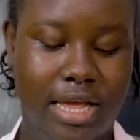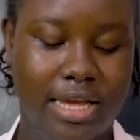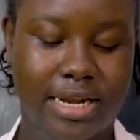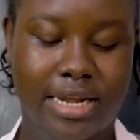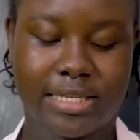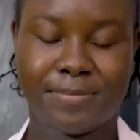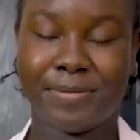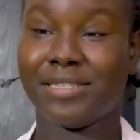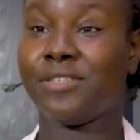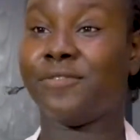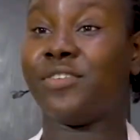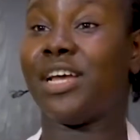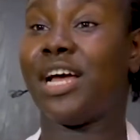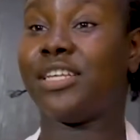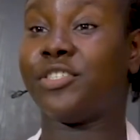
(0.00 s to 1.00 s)
inexpensive.
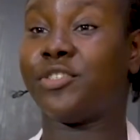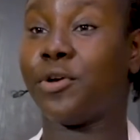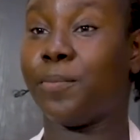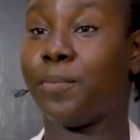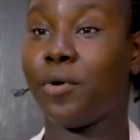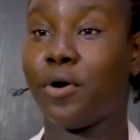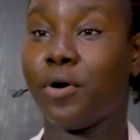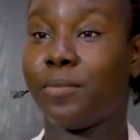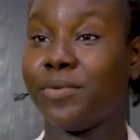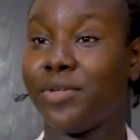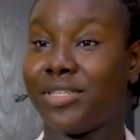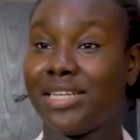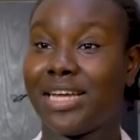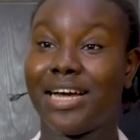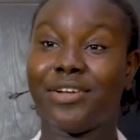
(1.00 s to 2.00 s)
You ask your mom,
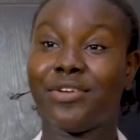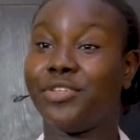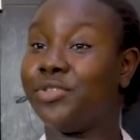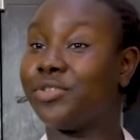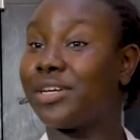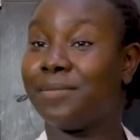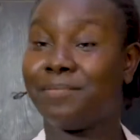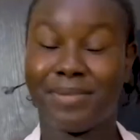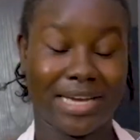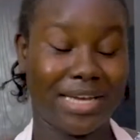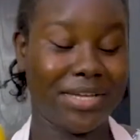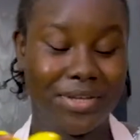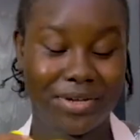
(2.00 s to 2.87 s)
your dad, or you can buy it